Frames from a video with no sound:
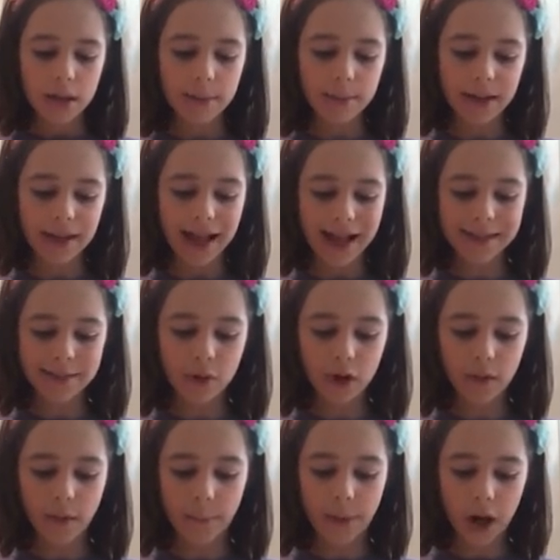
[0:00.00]
But that's
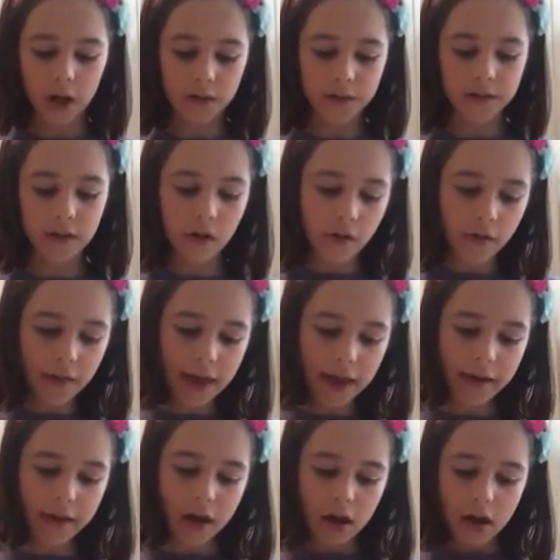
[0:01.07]
more of a personal
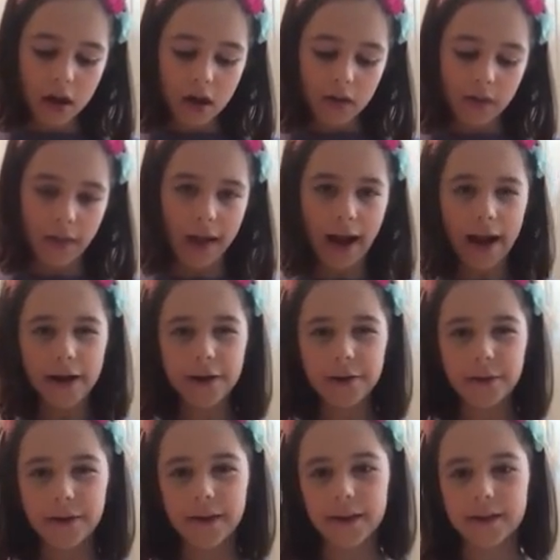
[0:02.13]
thing. Like,
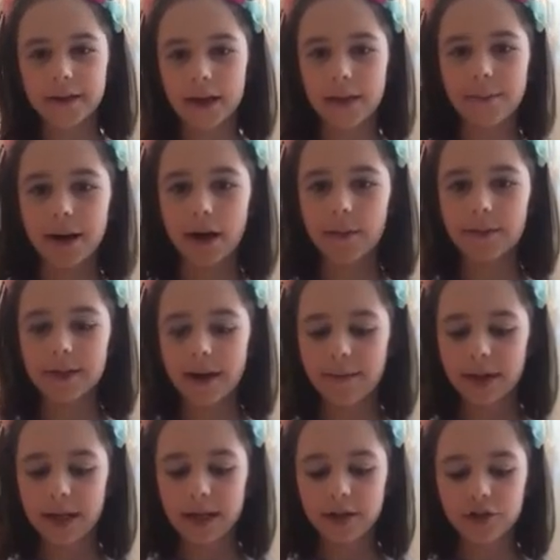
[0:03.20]
I think Slime Parrot was
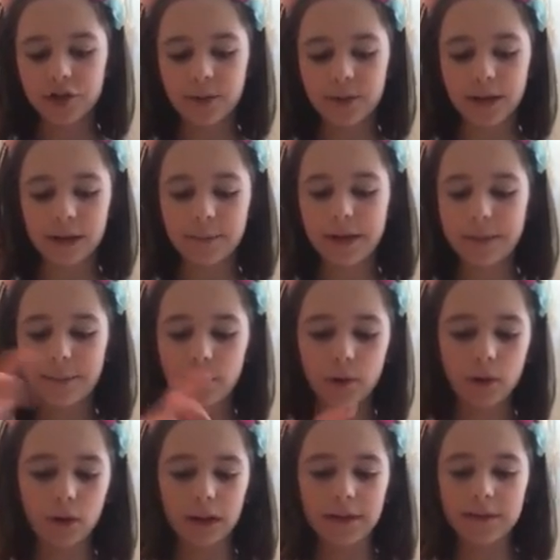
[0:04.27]
having an issue with, like,
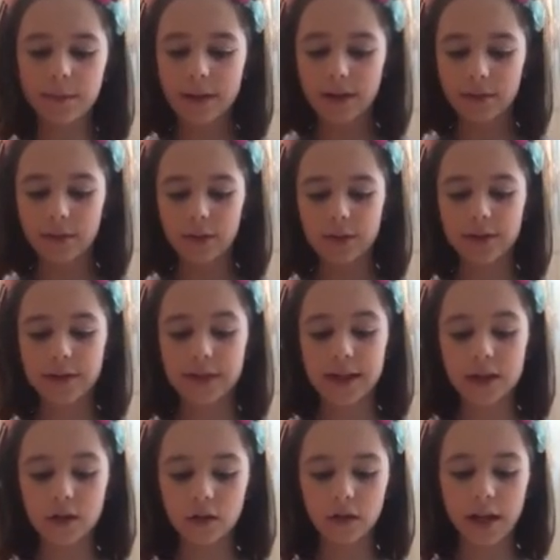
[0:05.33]
people leaving bad reviews because they
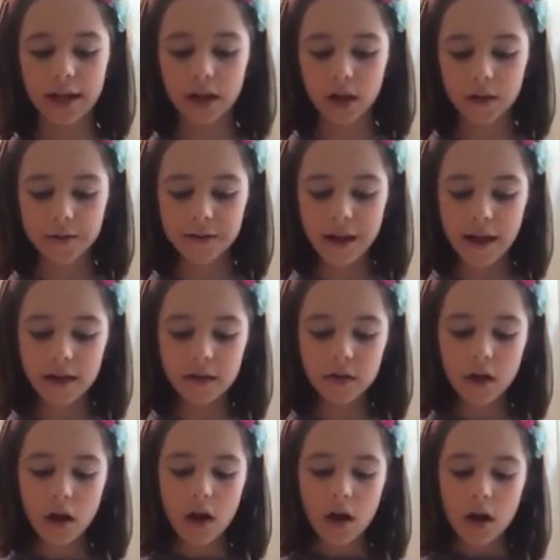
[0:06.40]
don't like her scent.
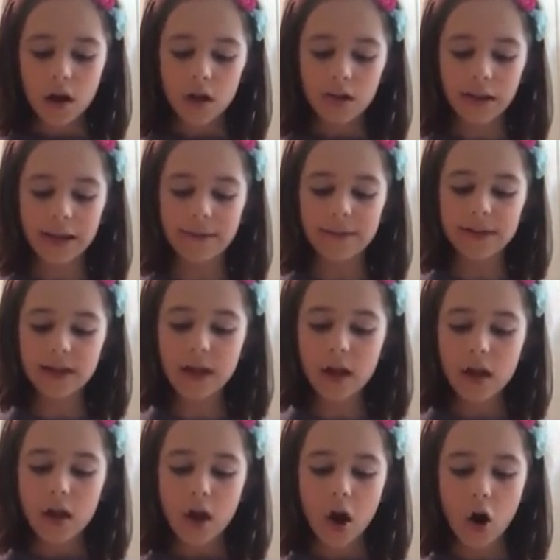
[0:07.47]
Like, if it's
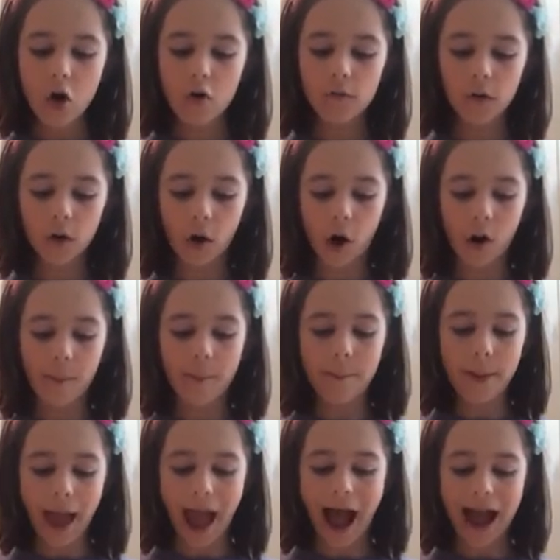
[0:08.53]
a overall
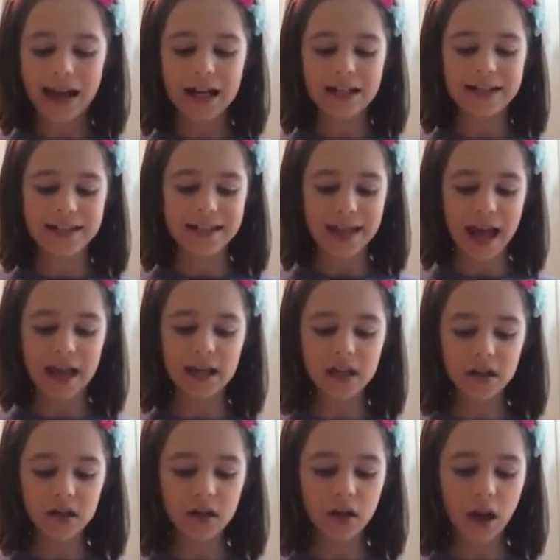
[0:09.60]
bad
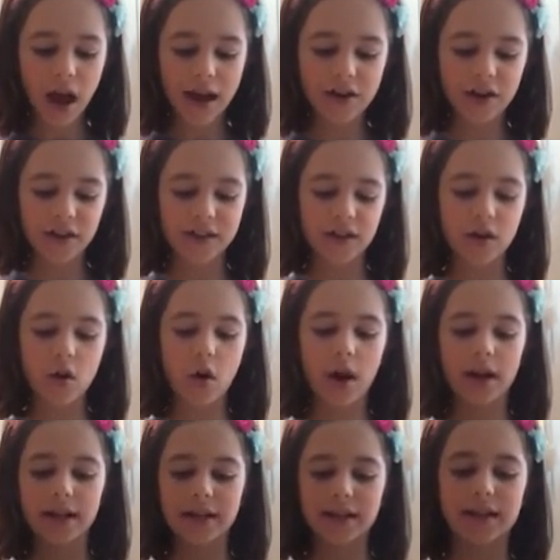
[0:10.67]
scent and
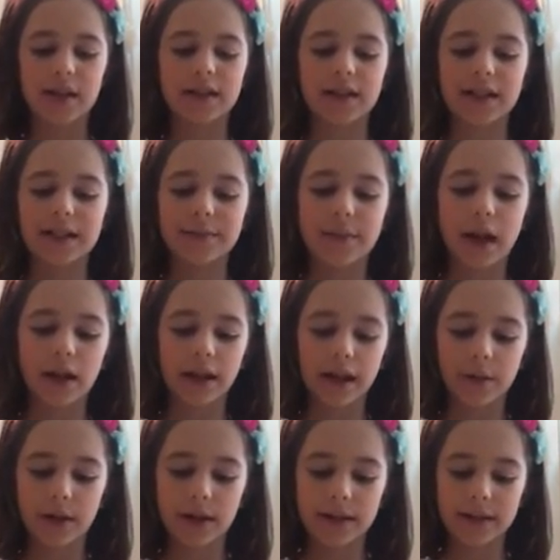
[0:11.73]
it doesn't smell like
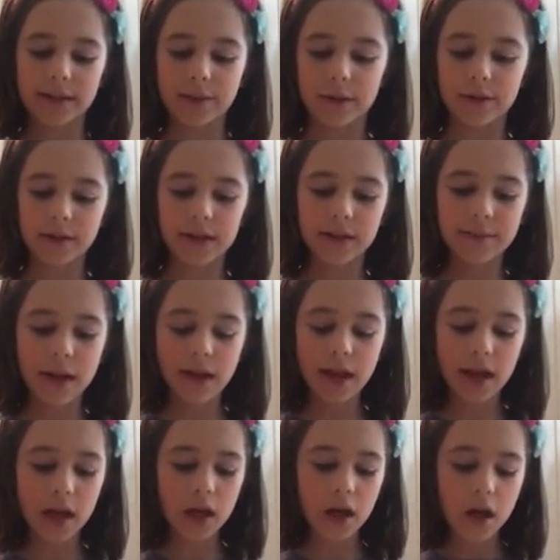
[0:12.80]
what it's supposed to smell
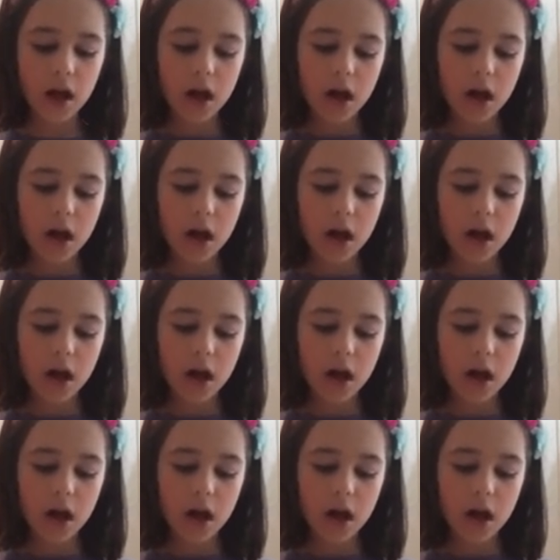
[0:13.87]
like,